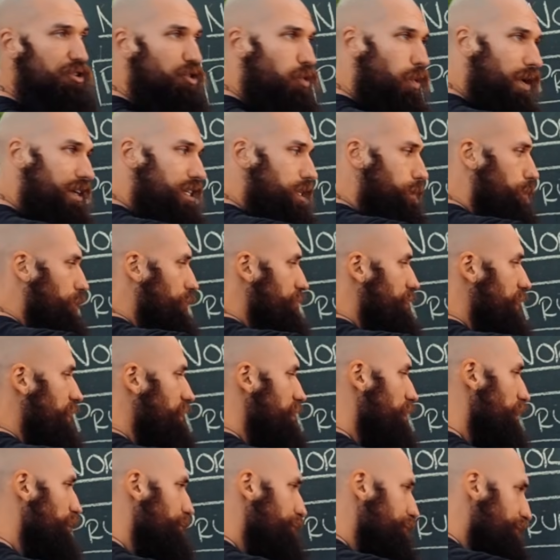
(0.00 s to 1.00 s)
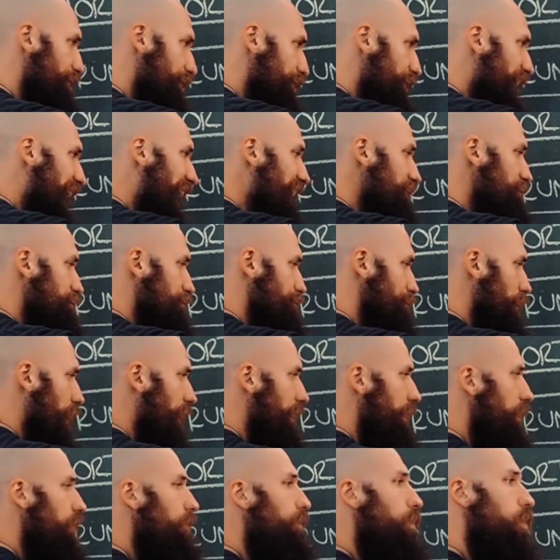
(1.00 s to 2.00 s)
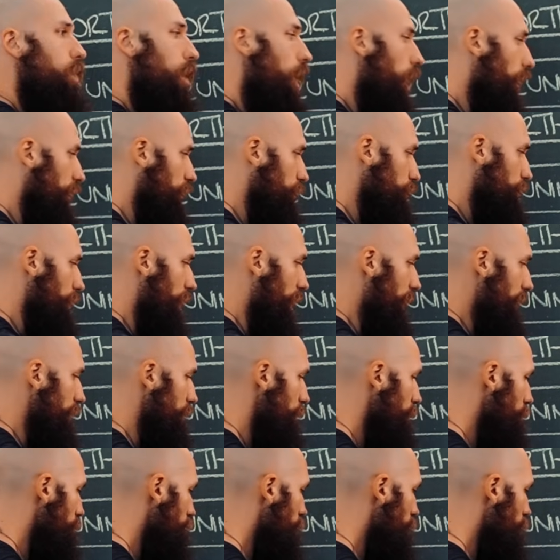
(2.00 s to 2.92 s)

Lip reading: 20% of that strata occupied.